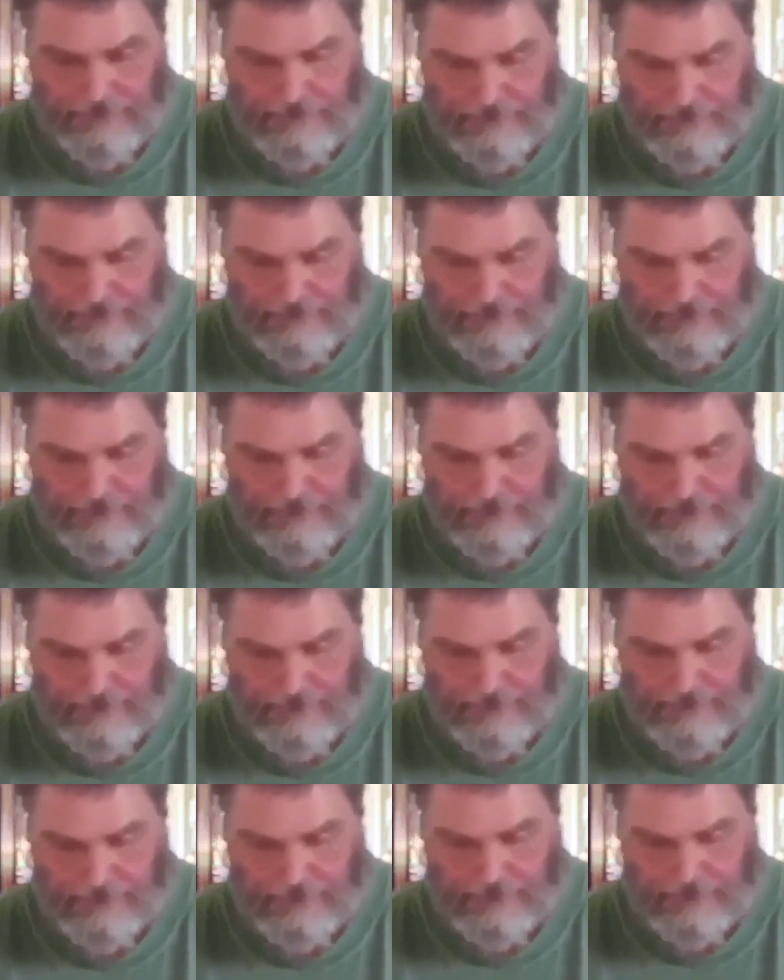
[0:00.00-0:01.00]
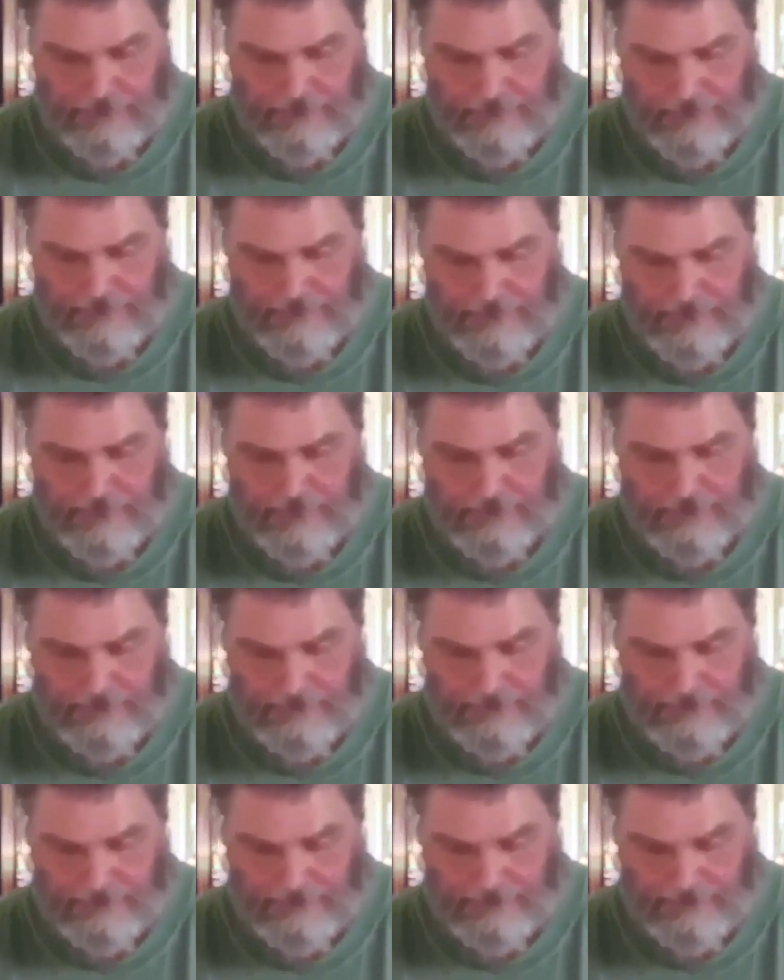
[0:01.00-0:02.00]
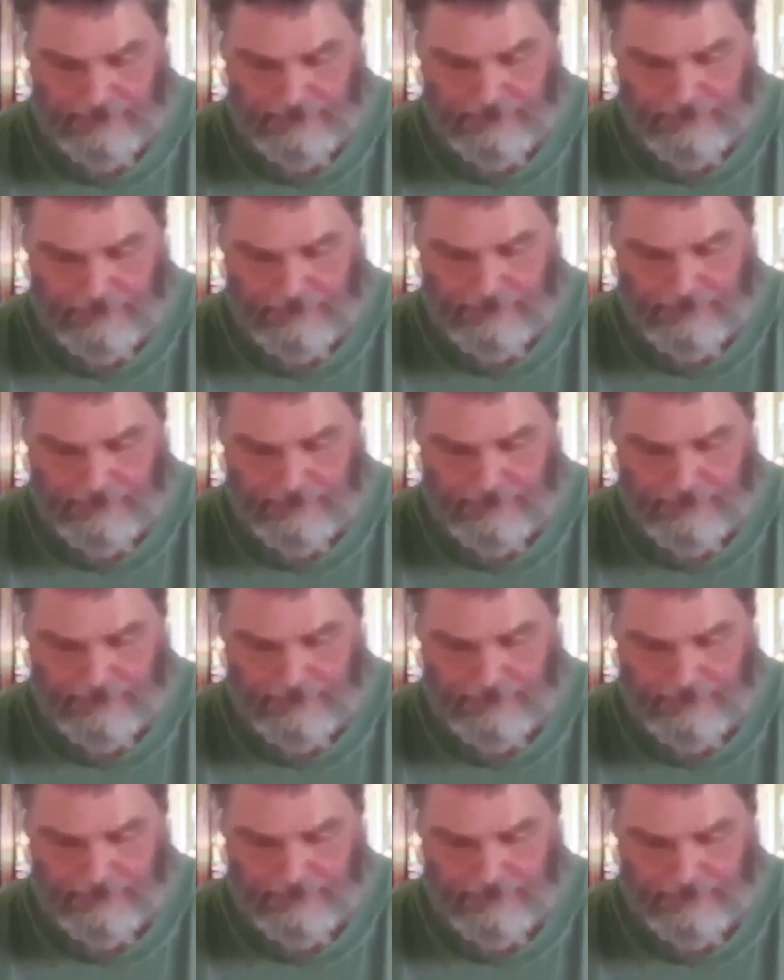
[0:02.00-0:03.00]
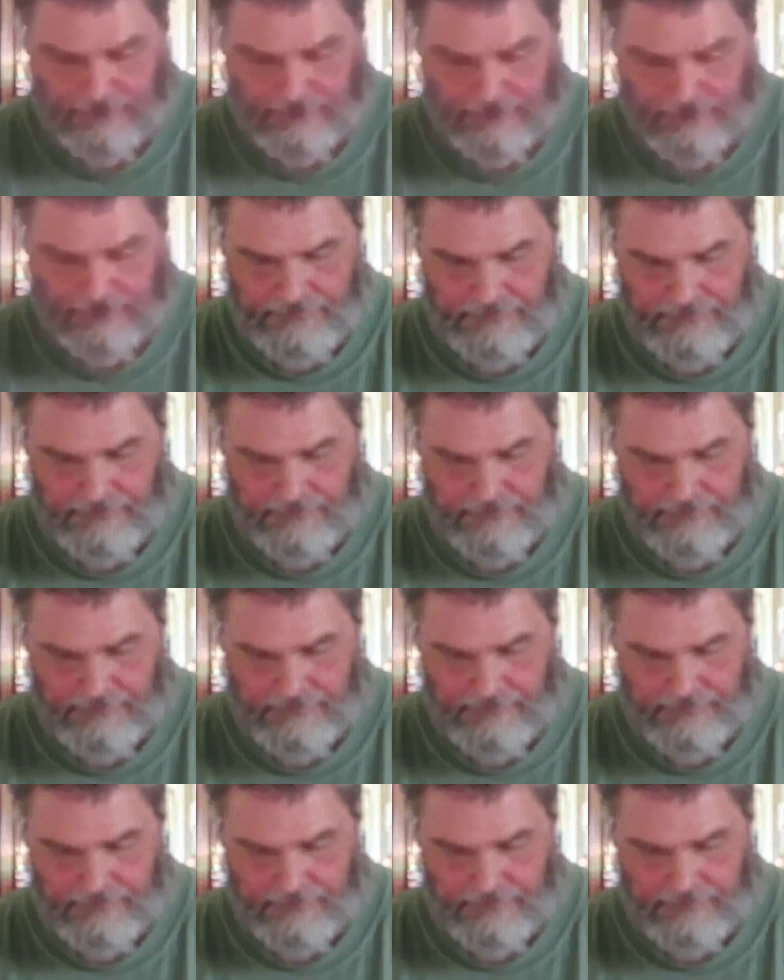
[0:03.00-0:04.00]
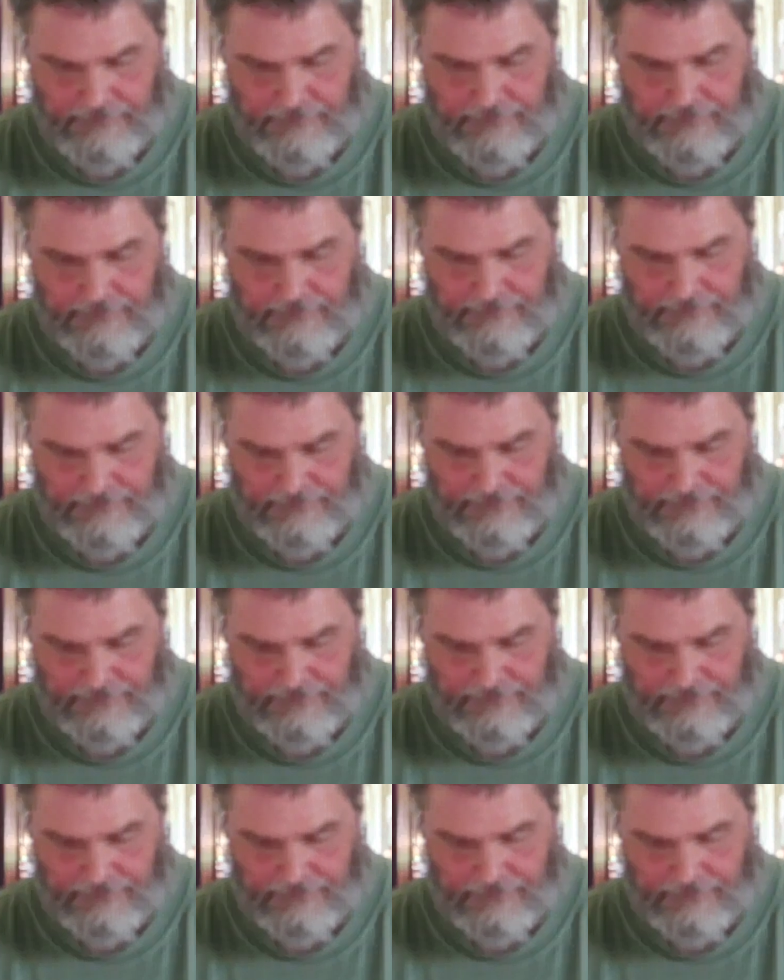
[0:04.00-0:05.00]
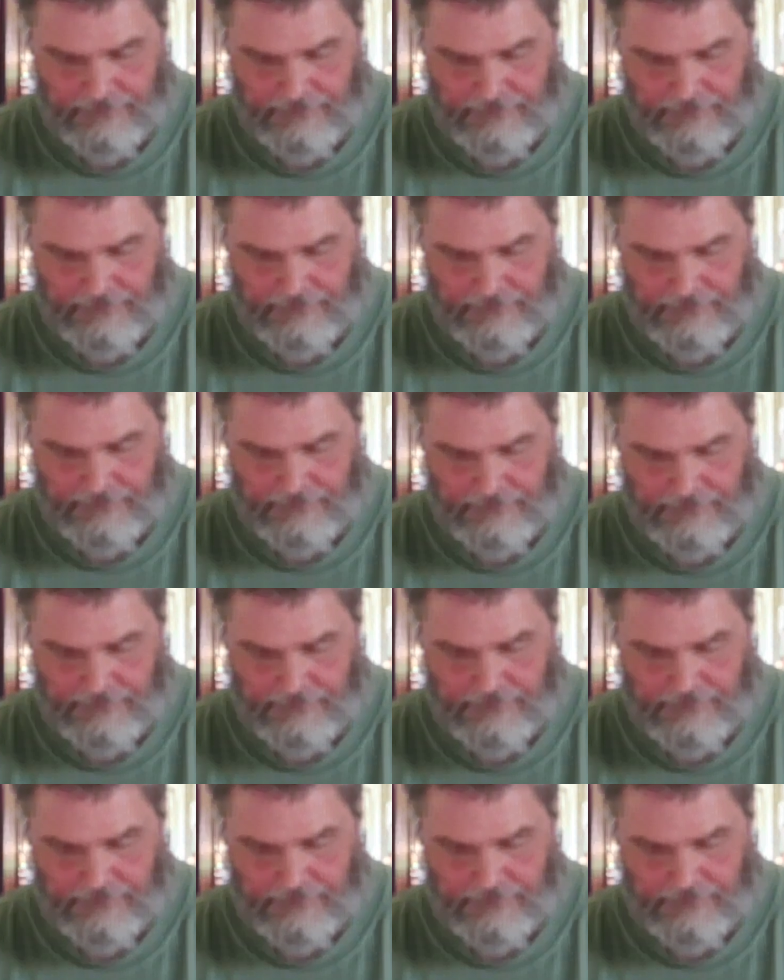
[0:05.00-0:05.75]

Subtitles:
[no speech]